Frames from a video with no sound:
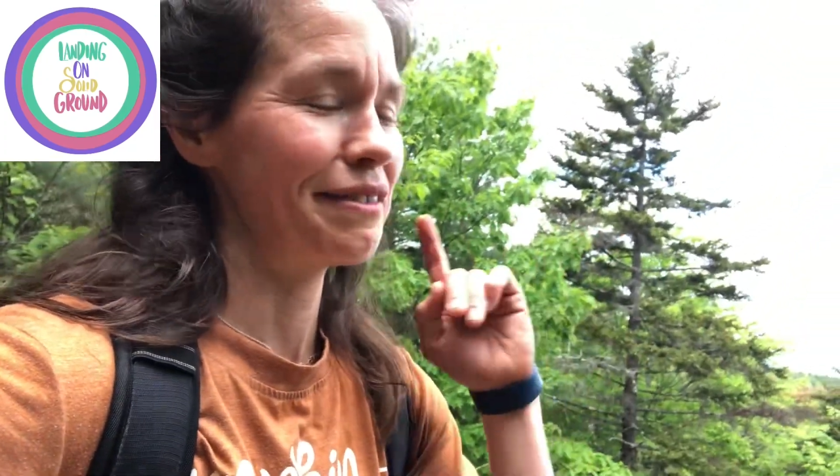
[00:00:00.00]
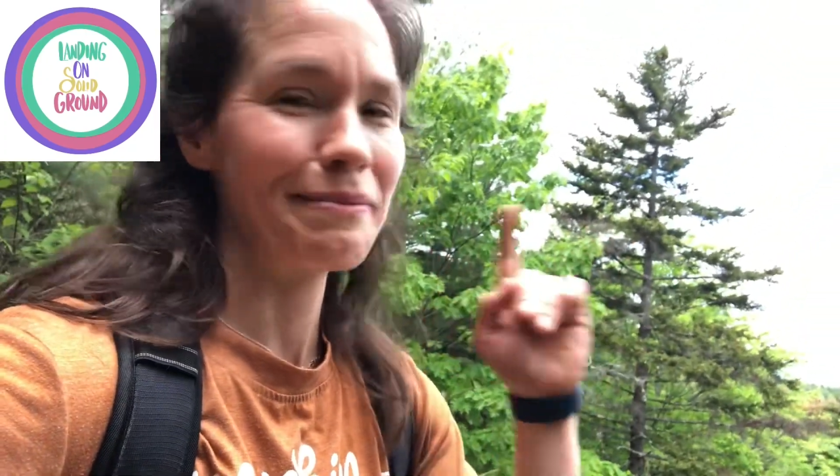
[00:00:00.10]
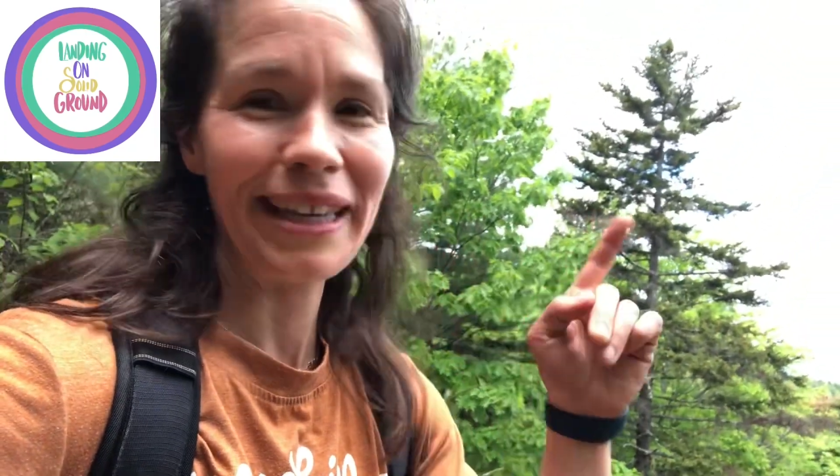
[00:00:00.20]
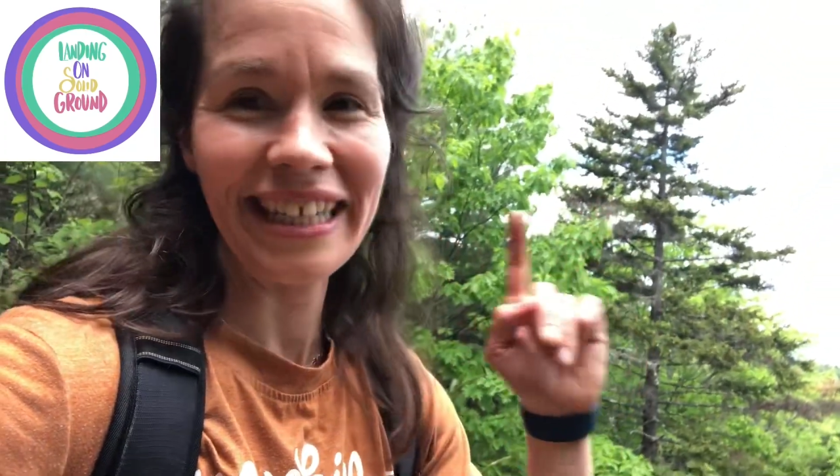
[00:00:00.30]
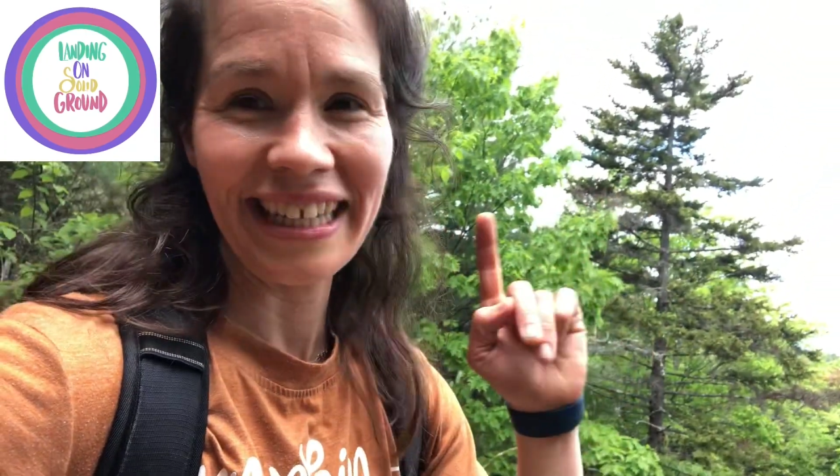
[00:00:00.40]

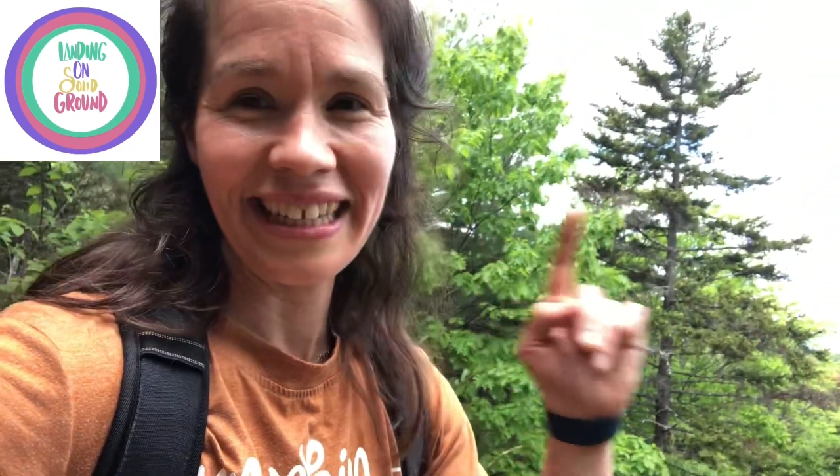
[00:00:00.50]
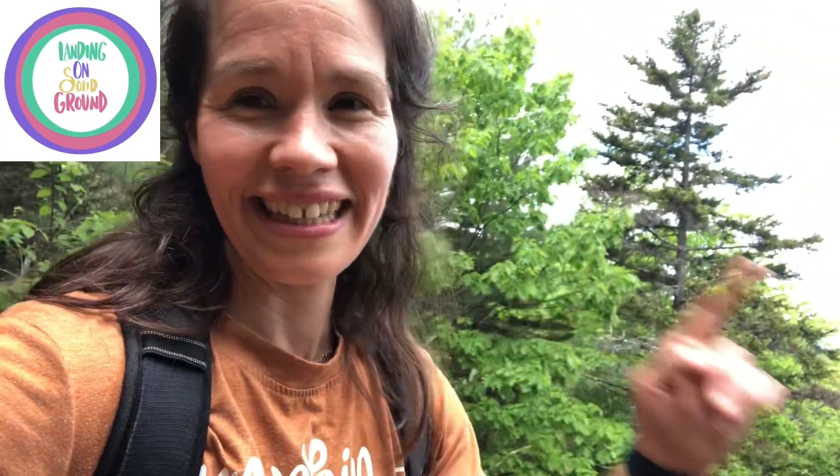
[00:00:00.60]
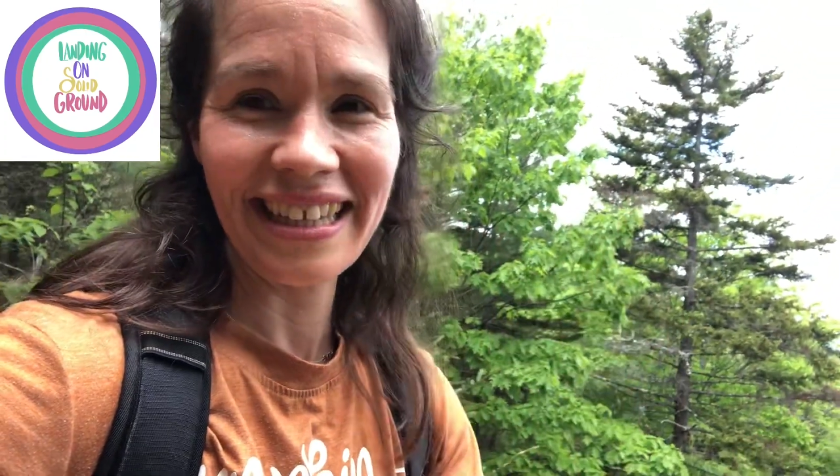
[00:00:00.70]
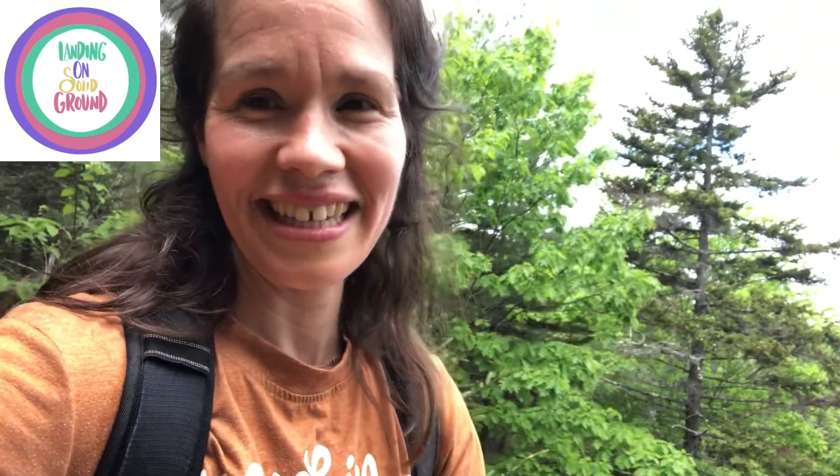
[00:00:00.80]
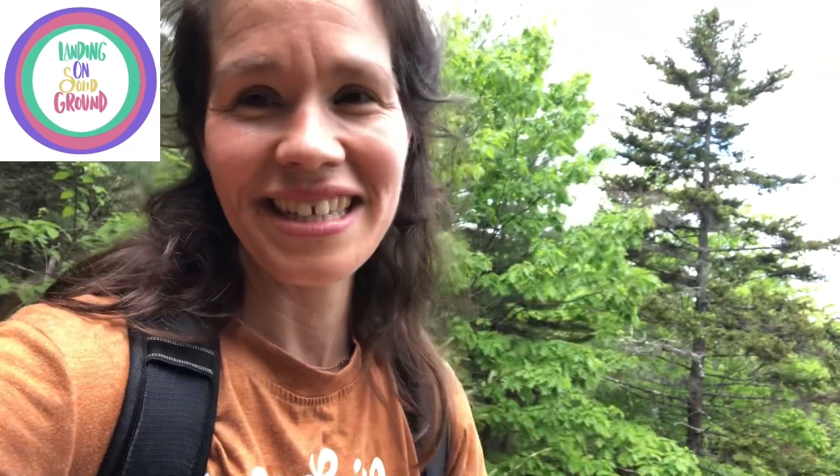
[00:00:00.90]
making
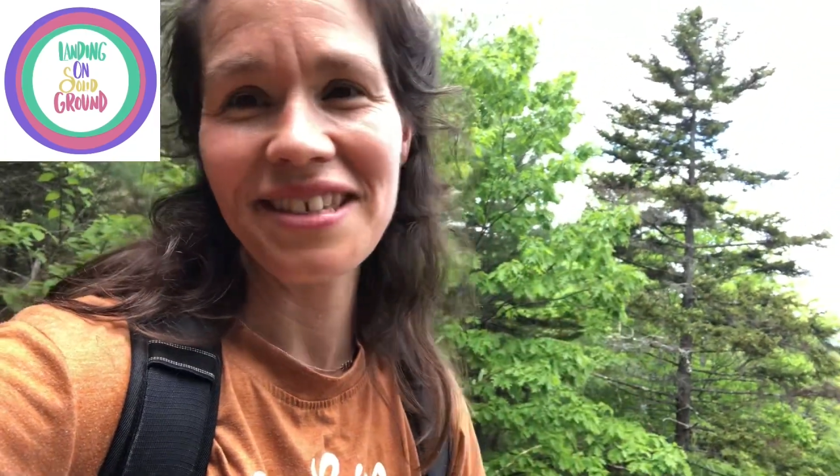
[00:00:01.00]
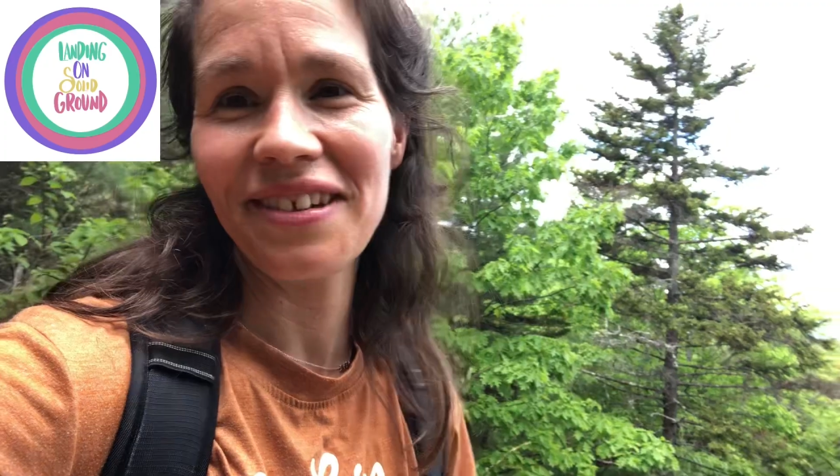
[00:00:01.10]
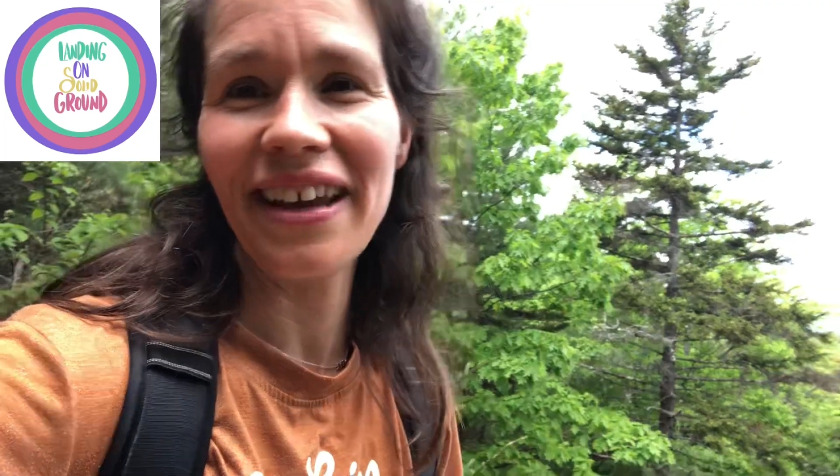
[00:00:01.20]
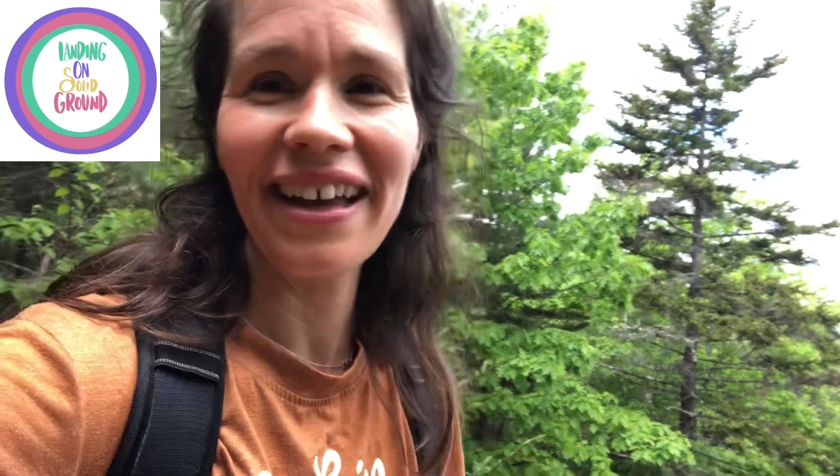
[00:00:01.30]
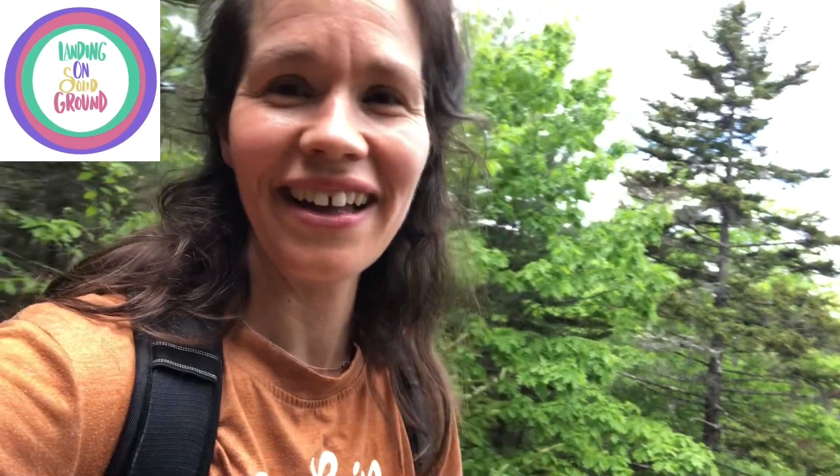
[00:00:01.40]
this
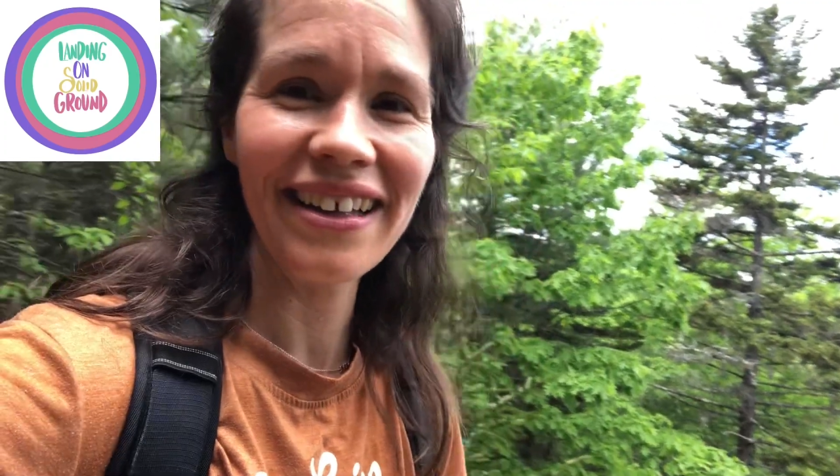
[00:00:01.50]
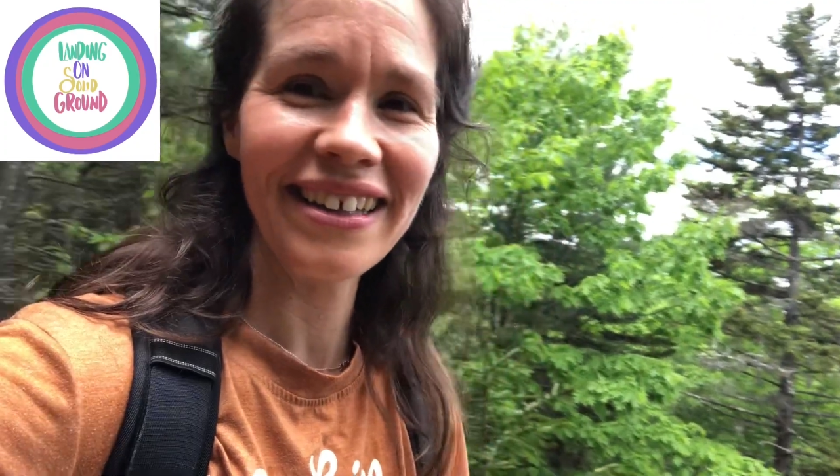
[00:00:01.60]
trail.